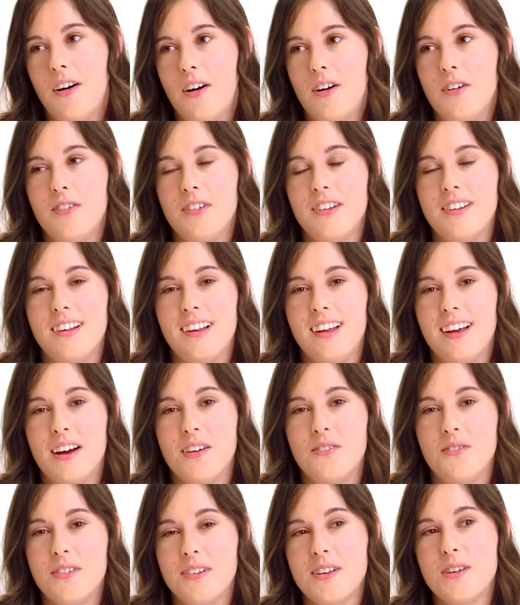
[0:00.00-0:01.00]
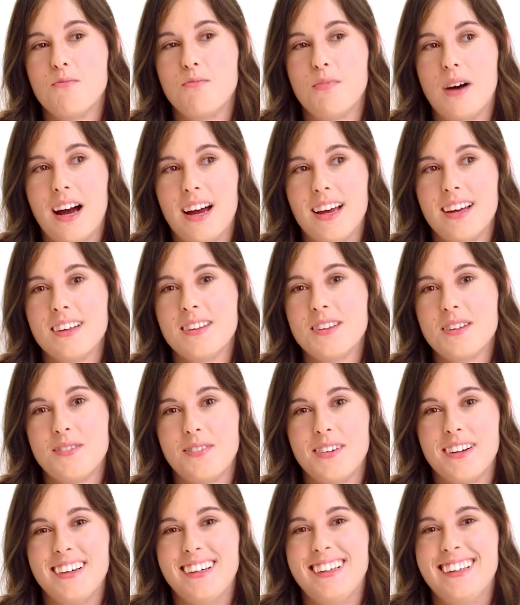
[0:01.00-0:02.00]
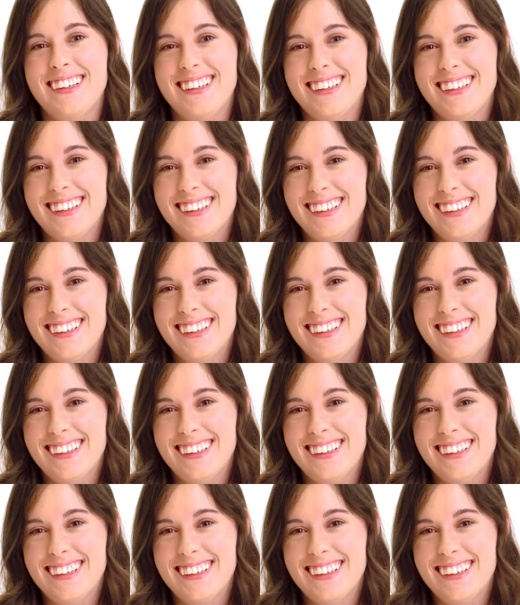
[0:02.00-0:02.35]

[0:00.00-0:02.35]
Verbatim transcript: Obviously I'm biased but